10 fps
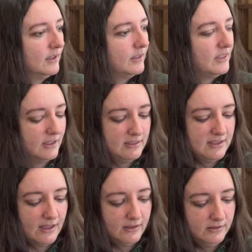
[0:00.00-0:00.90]
I think
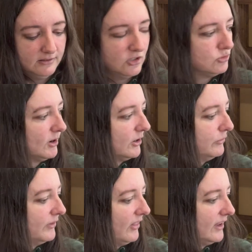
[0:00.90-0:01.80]
the uh, stitch marker
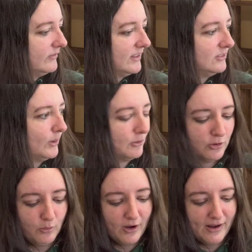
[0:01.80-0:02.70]
fell out of this, so I don't
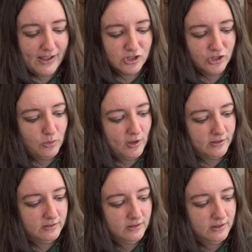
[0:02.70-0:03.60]
know where I actually was.